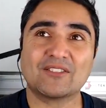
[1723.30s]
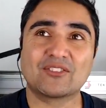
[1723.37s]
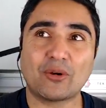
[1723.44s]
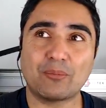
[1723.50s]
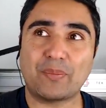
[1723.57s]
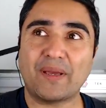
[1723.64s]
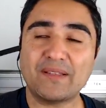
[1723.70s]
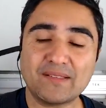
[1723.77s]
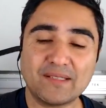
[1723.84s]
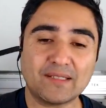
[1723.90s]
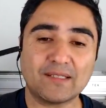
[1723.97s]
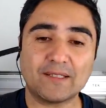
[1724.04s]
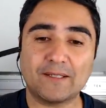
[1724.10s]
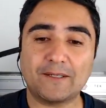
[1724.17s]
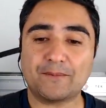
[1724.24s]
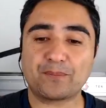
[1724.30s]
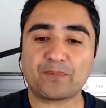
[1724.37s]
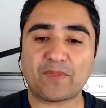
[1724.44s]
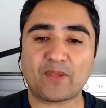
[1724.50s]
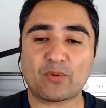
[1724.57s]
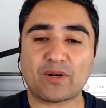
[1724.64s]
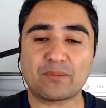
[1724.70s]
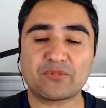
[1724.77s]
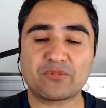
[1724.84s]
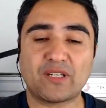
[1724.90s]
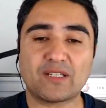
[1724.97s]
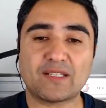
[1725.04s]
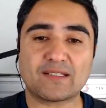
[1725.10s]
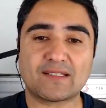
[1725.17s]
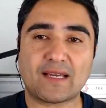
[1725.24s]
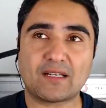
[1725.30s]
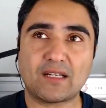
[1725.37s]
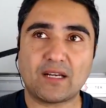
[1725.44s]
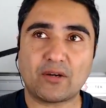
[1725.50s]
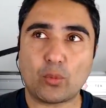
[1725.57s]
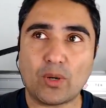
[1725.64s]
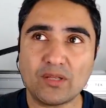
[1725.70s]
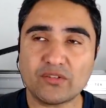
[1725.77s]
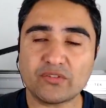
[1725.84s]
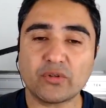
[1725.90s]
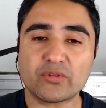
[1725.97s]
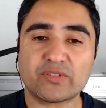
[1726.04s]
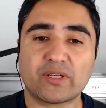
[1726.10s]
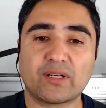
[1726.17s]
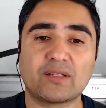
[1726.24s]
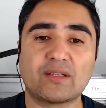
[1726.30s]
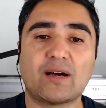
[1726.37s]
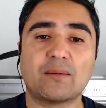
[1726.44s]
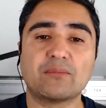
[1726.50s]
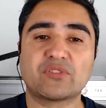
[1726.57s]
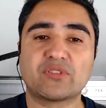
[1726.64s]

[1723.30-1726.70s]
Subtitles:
So basically what I'm saying is that once those alarm